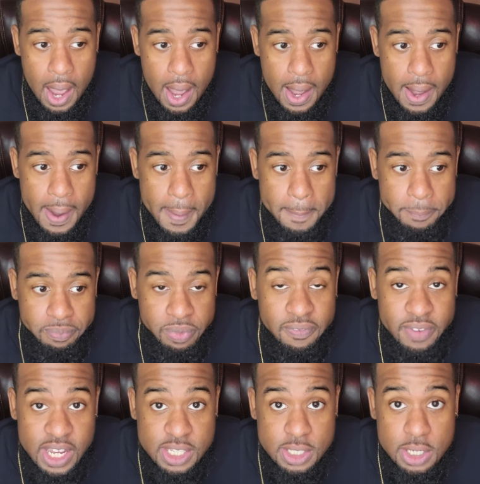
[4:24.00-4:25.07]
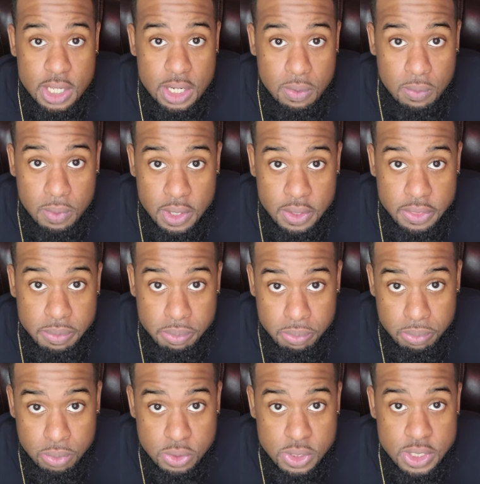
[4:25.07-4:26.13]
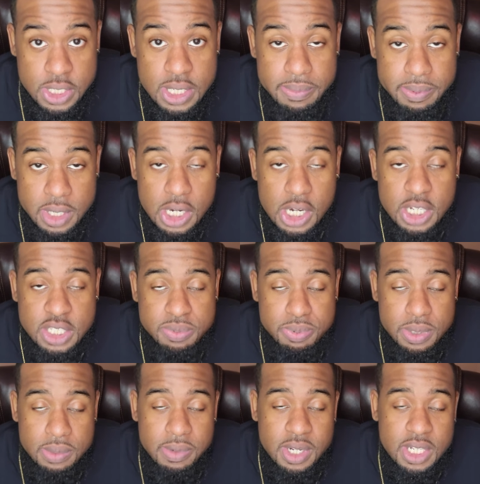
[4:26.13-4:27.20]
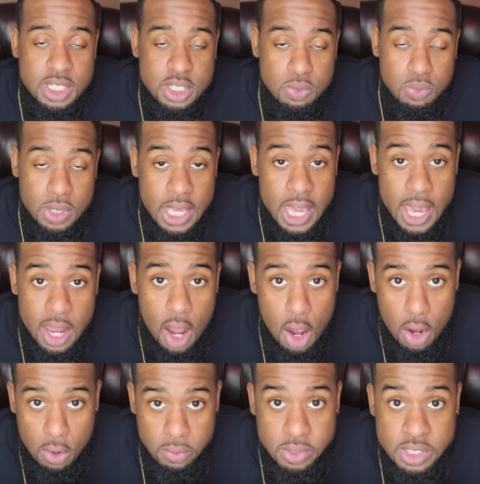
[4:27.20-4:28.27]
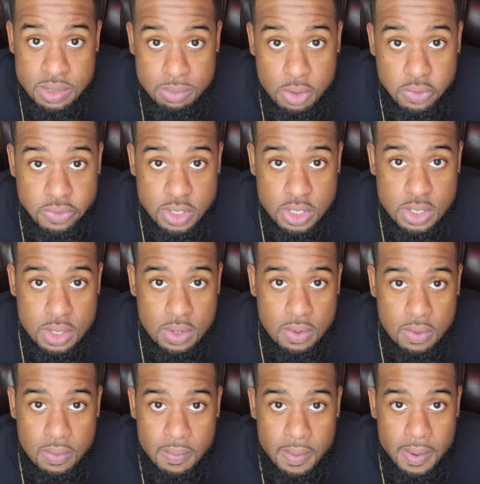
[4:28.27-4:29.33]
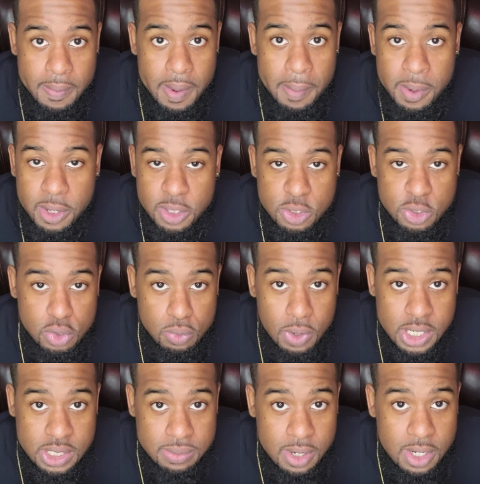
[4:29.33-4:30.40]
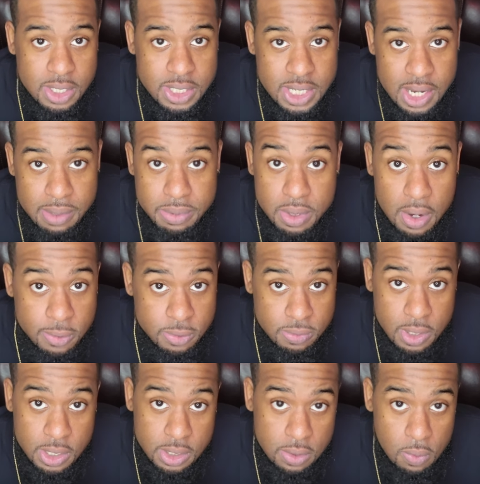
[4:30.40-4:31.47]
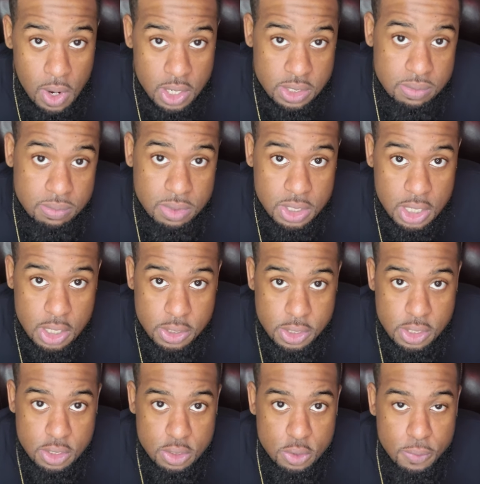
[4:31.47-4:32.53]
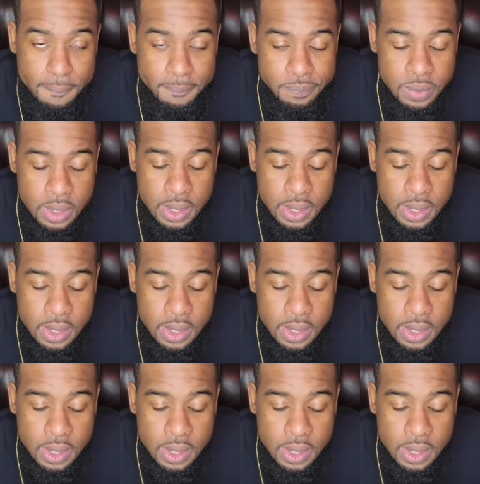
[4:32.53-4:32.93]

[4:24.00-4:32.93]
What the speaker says: fascinated with Bruce Lee because pretty much we had all his movies. So my mother used to watch them all the time. So I was right there watching the same thing too.